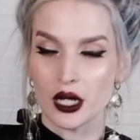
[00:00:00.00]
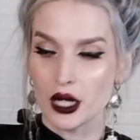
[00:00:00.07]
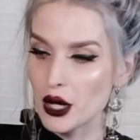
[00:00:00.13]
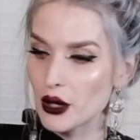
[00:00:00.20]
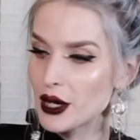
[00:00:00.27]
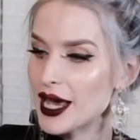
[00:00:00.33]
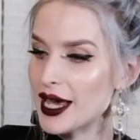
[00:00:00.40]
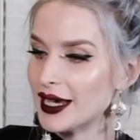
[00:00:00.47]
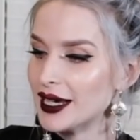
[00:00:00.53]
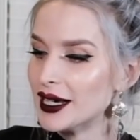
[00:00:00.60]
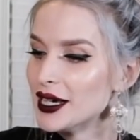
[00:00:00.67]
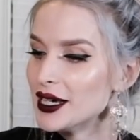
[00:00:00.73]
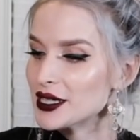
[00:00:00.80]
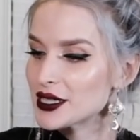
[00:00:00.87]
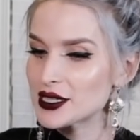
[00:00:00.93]
Okay,
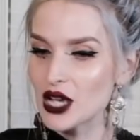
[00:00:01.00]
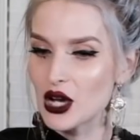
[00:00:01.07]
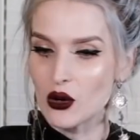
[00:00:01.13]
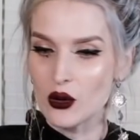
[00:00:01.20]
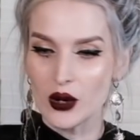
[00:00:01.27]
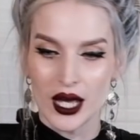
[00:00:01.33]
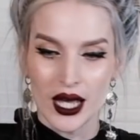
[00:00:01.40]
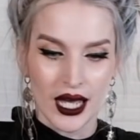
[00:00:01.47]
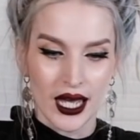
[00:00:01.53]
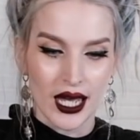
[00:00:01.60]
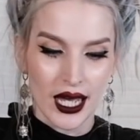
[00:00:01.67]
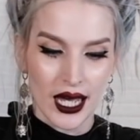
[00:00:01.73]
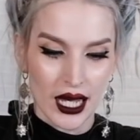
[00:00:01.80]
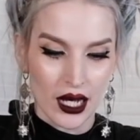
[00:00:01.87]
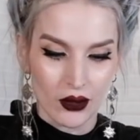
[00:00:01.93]
so
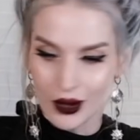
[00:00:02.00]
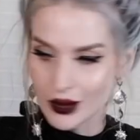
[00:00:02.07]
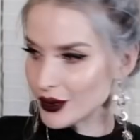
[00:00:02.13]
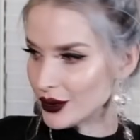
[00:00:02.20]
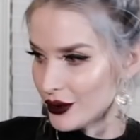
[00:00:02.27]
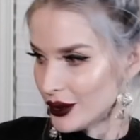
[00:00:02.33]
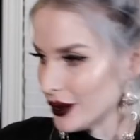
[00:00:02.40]
what are we doing?